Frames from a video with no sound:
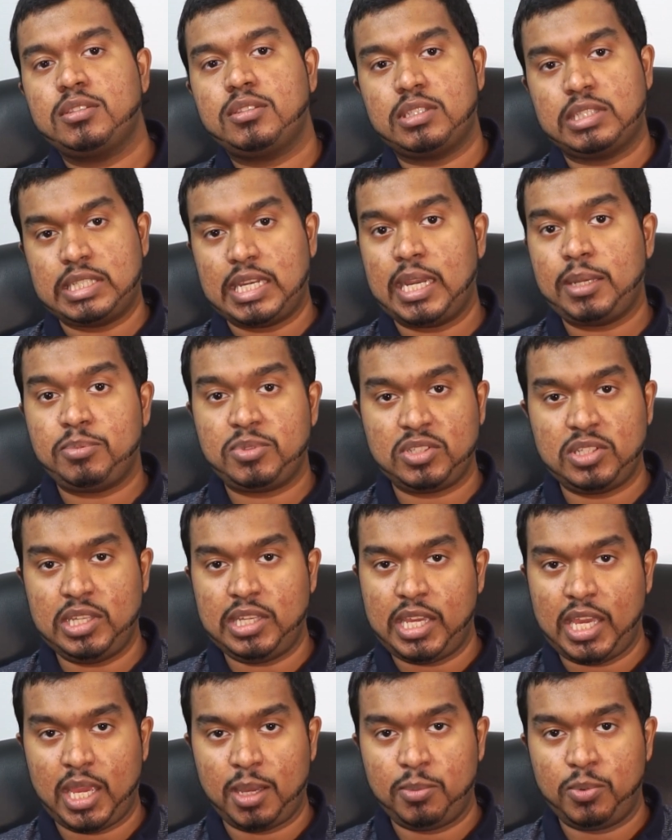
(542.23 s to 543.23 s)
to Type-C
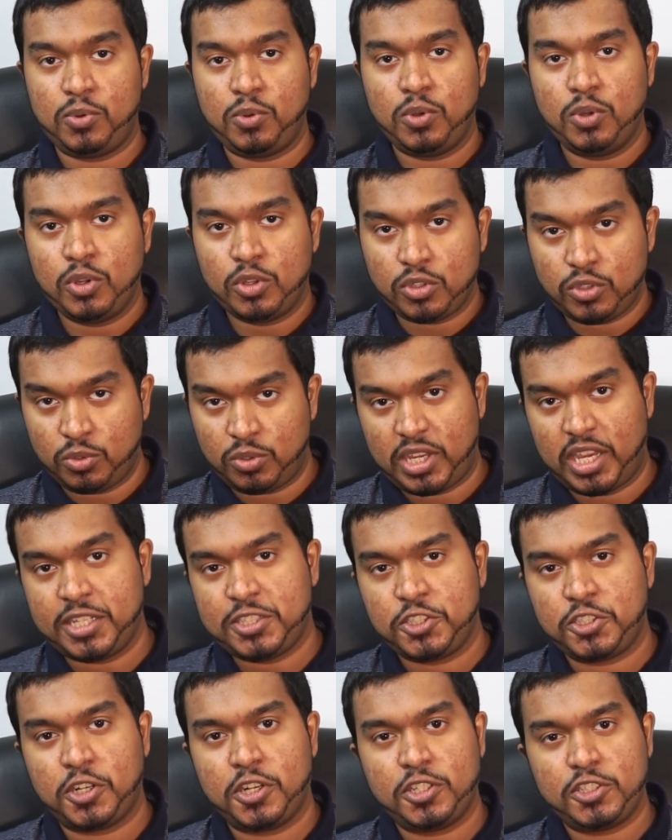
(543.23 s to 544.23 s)
cable, you can
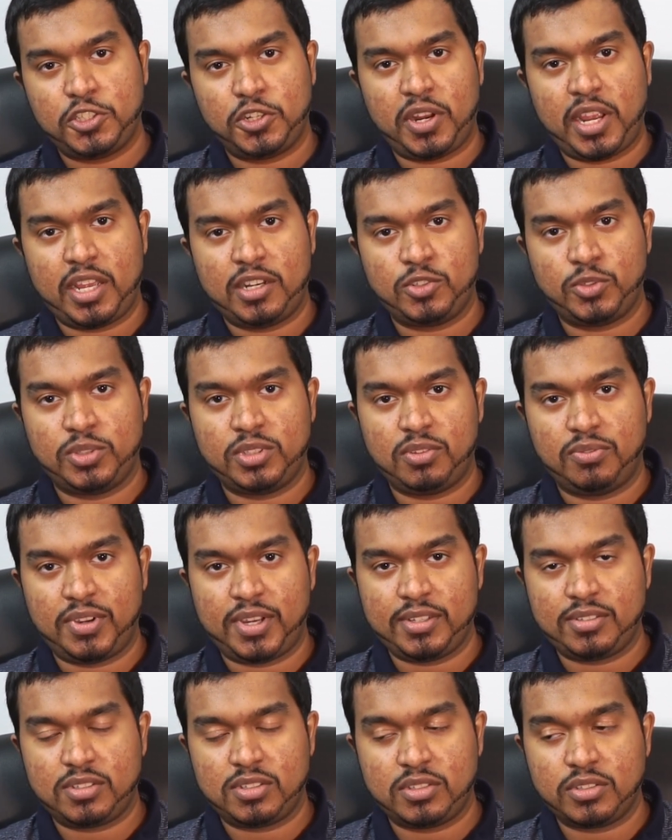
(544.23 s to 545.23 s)
charge your Android
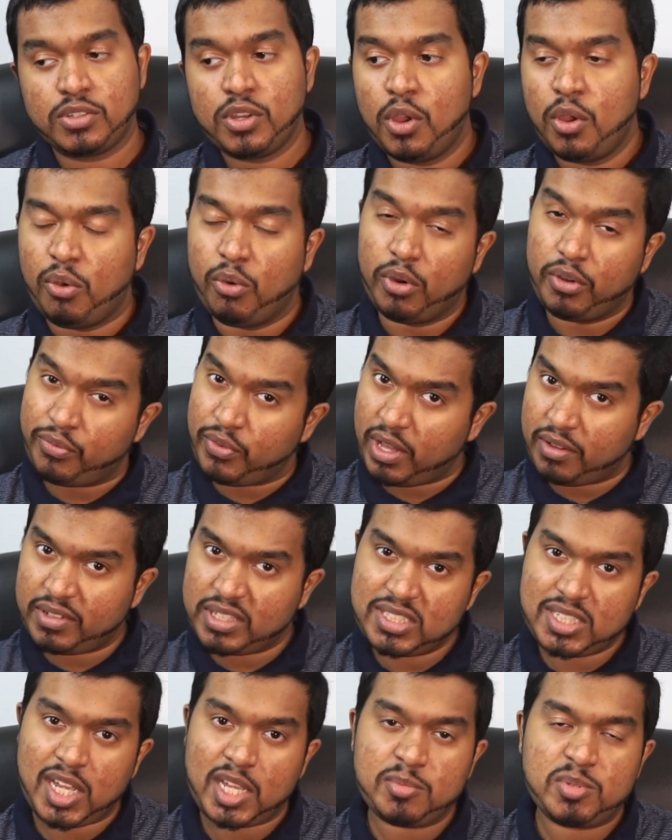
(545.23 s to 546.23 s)
devices, or if you have a
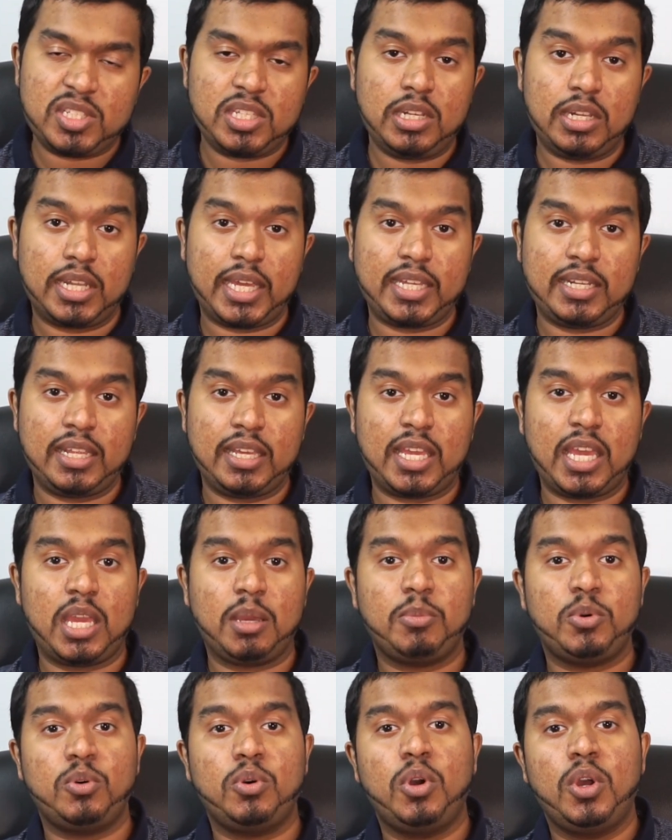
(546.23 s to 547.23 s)
Type-C to Lightning
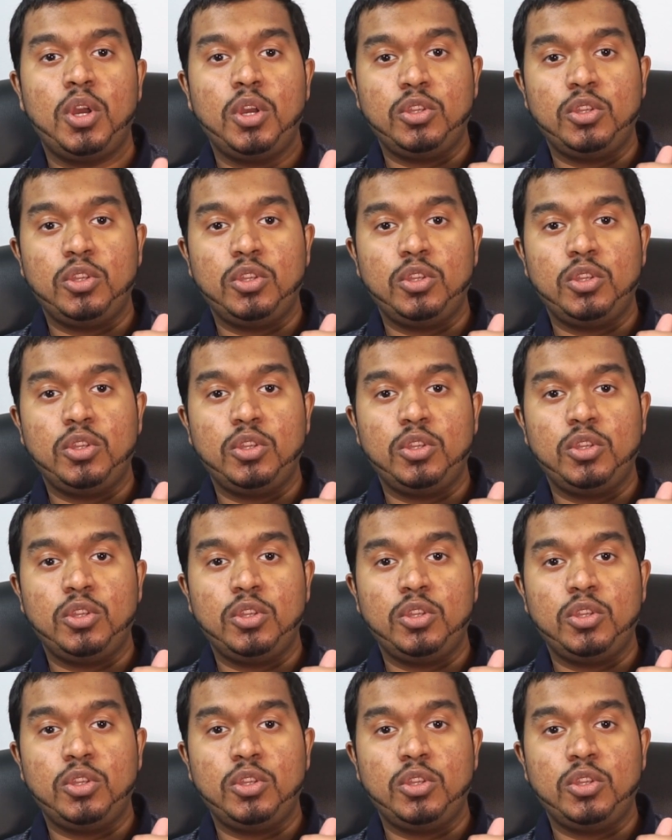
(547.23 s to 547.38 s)
cable,